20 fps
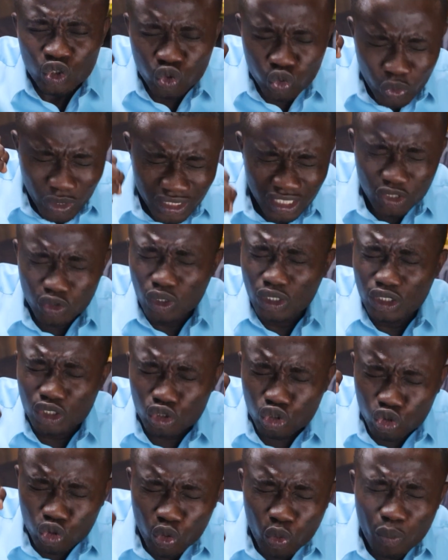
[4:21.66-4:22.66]

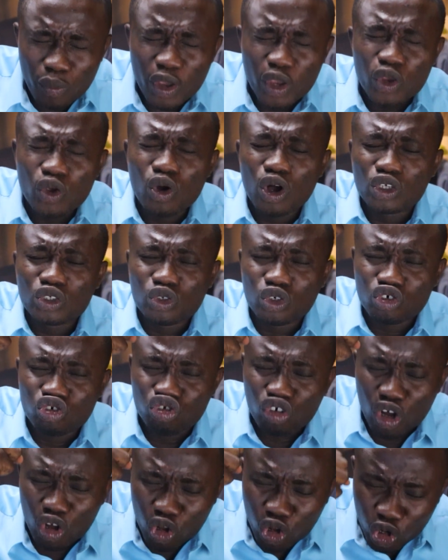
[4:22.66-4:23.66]
2022, may you also
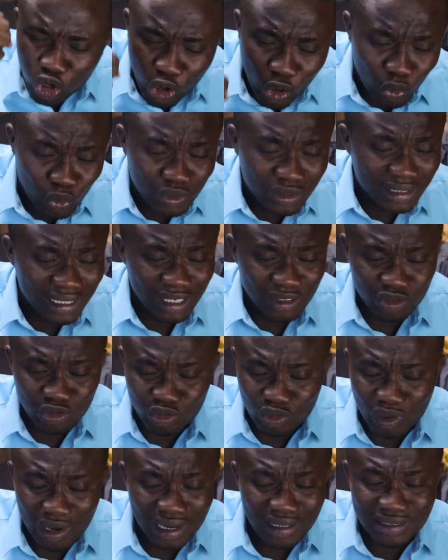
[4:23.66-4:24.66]
draw closer
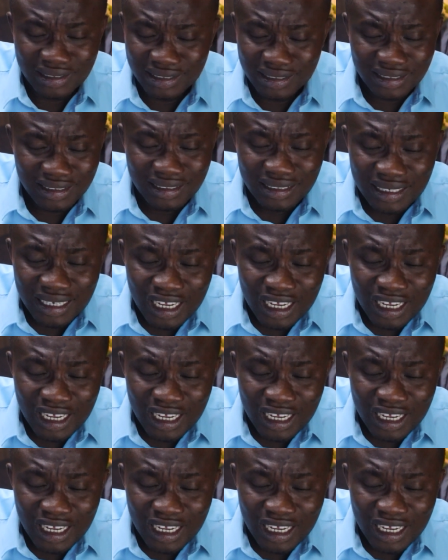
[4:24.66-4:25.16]
to us.